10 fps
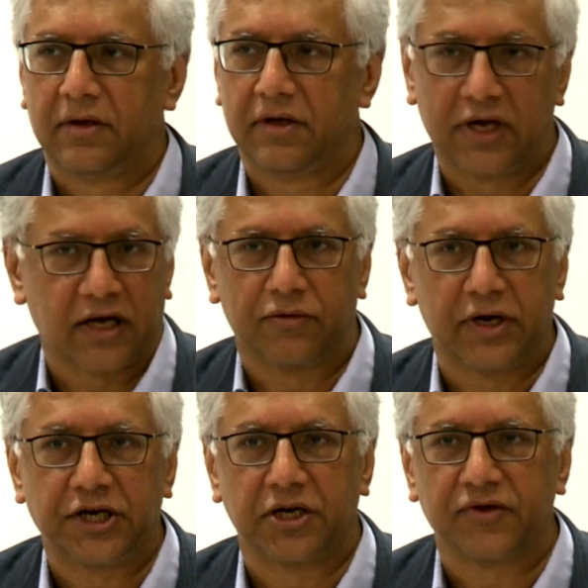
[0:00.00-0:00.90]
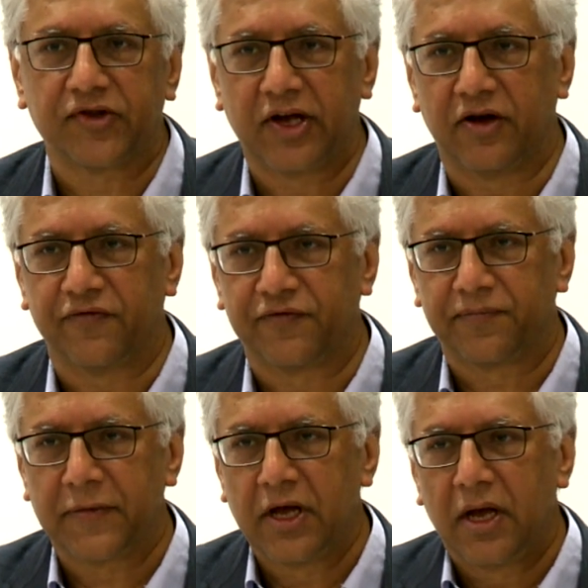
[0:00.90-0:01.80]
the Declaration itself.
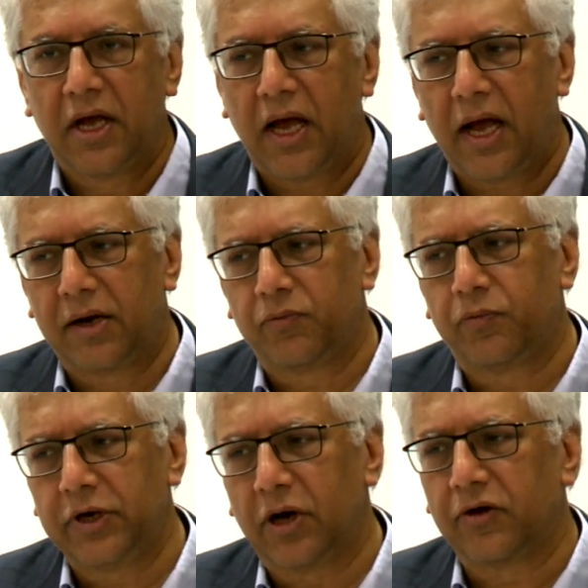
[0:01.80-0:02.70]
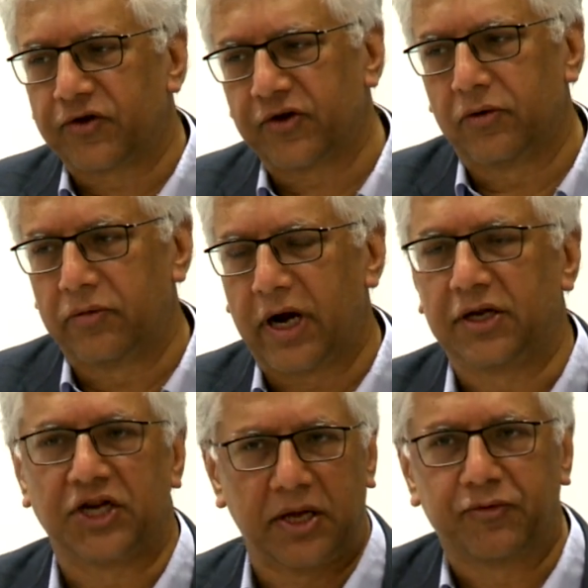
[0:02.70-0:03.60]
And we also read
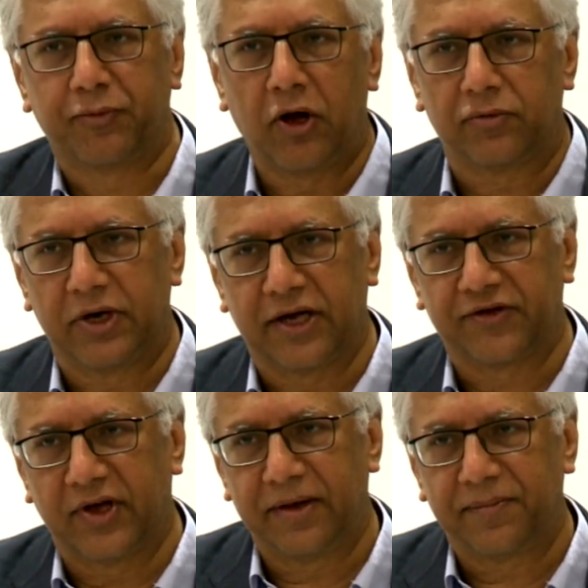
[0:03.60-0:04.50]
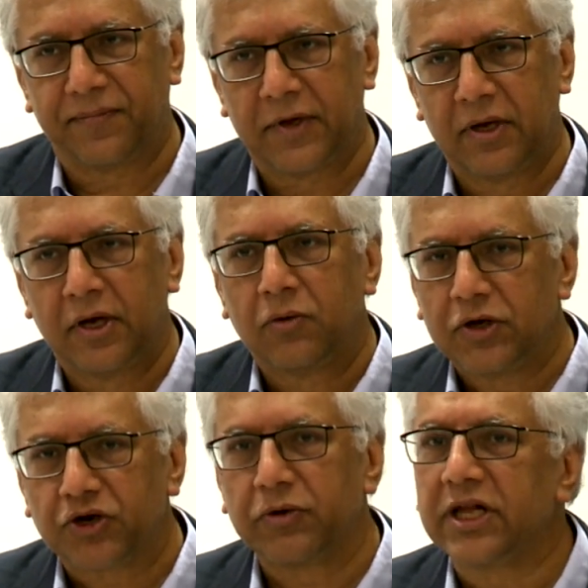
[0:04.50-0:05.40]
a James Baldwin essay,
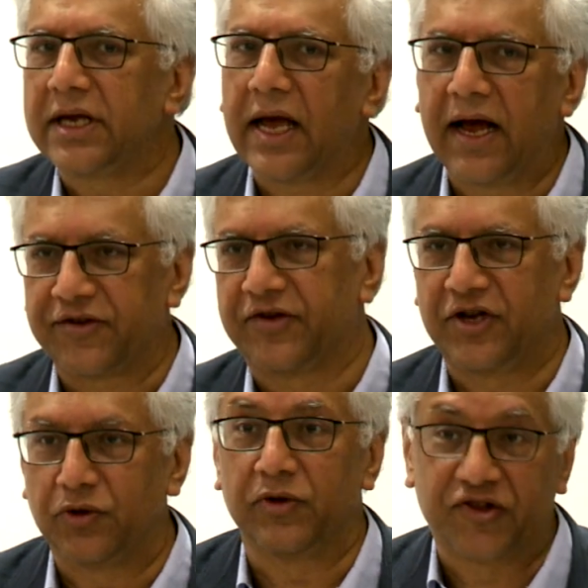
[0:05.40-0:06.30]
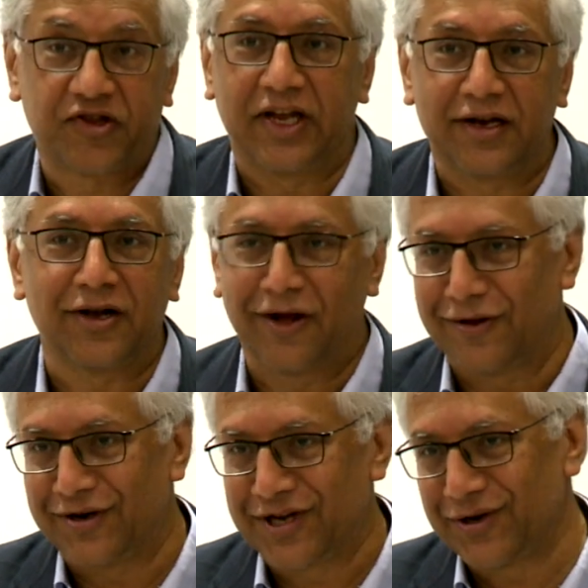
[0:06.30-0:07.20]
which really has to do with skin
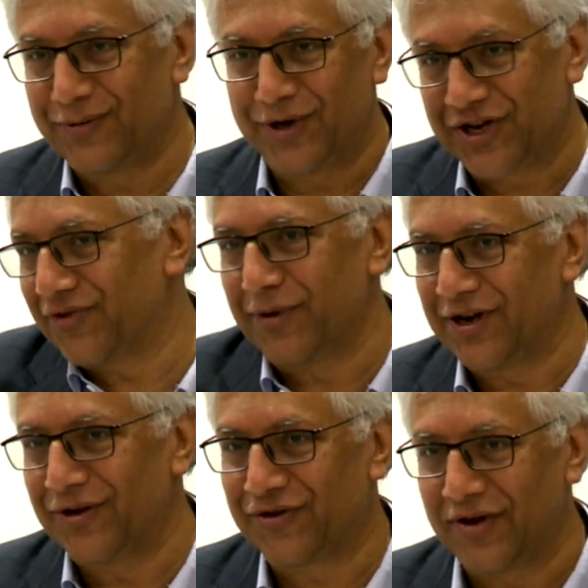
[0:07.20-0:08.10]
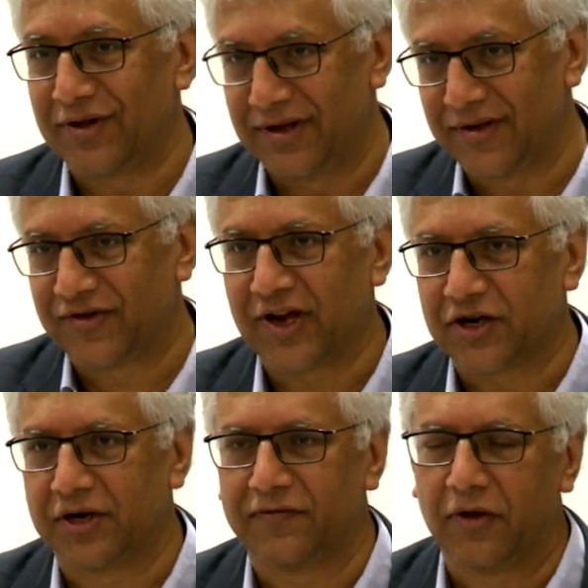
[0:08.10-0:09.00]
color too, which is what Notes on the
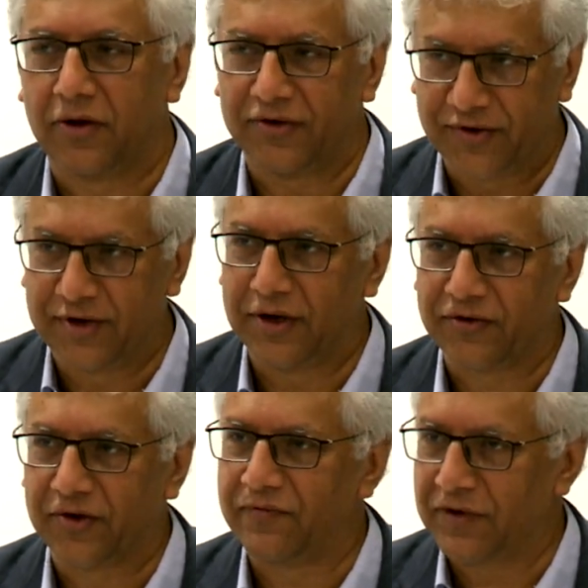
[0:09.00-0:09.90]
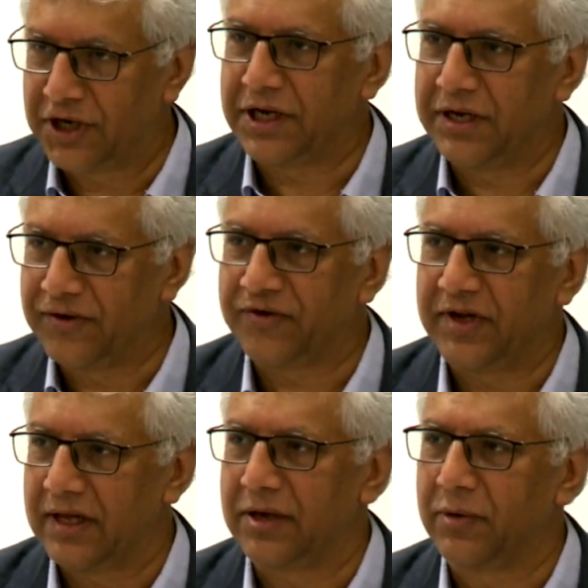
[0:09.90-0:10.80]
section of laws and Notes on Virginia is
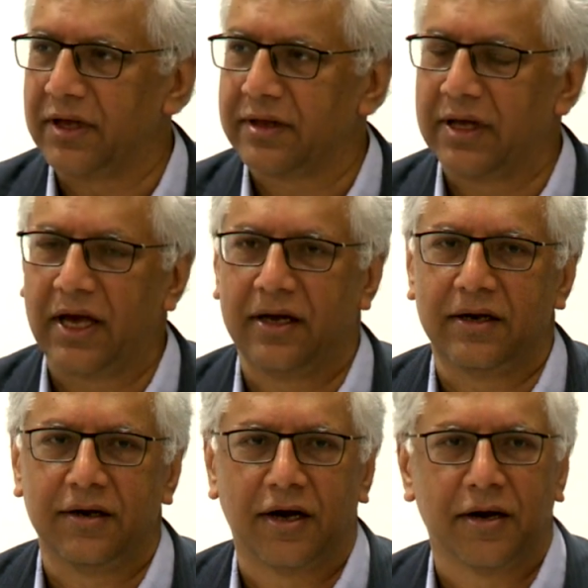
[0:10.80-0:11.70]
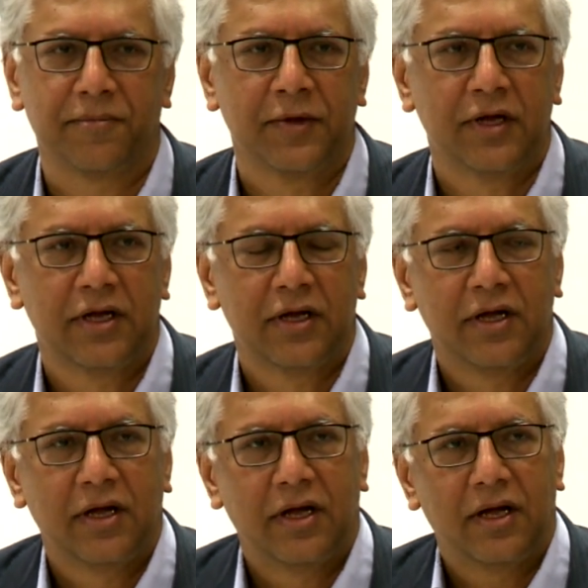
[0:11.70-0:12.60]
dealing with. And, uh,
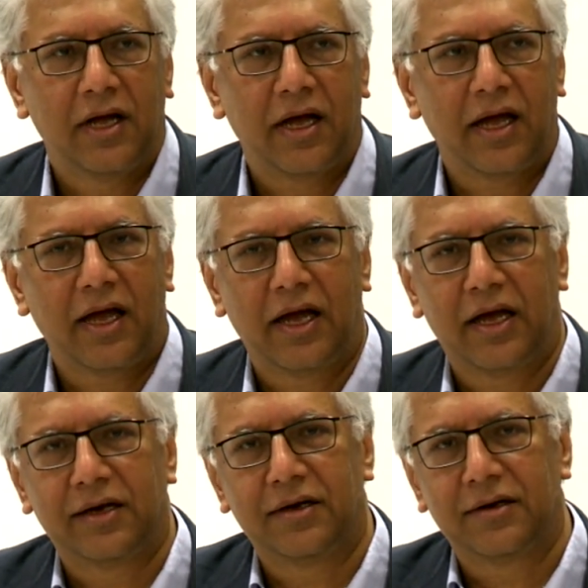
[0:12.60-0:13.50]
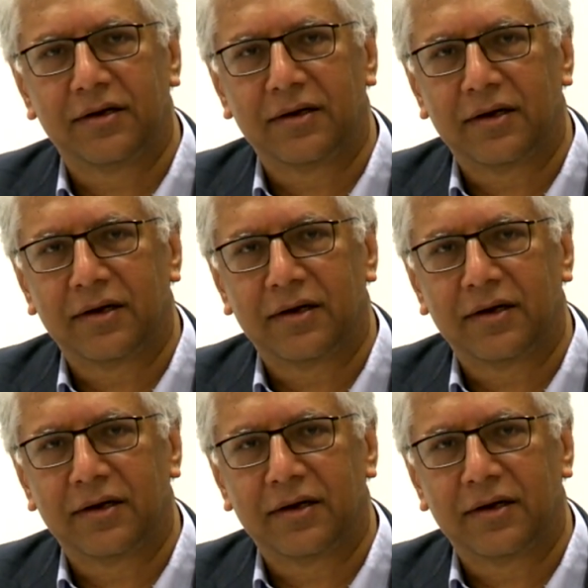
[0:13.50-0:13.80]
and